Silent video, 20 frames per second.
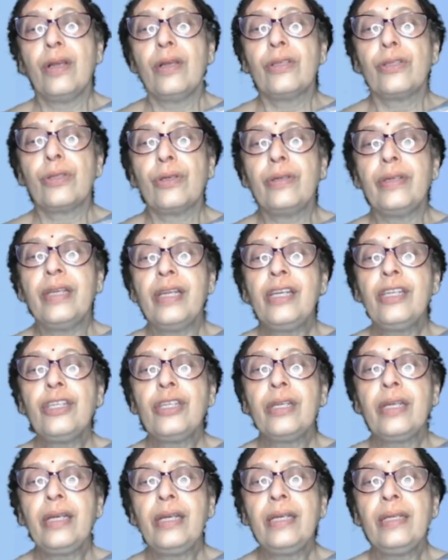So
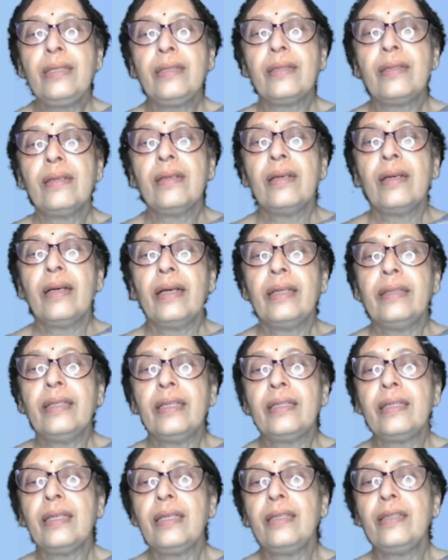niche is,
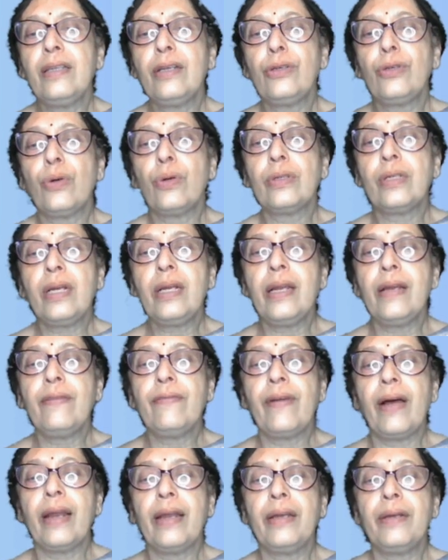this is the total
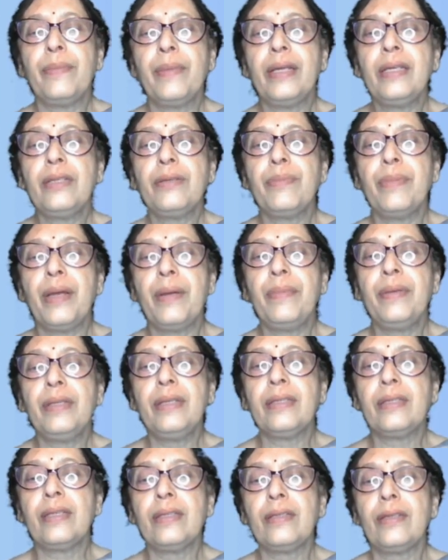environment, maybe
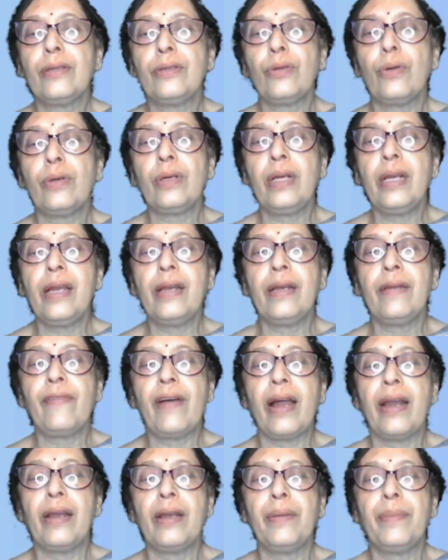this is a total
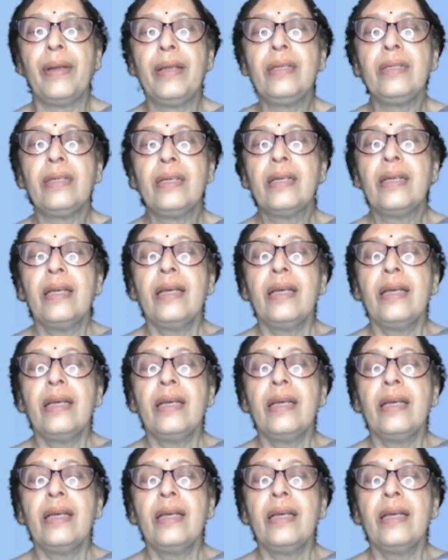environment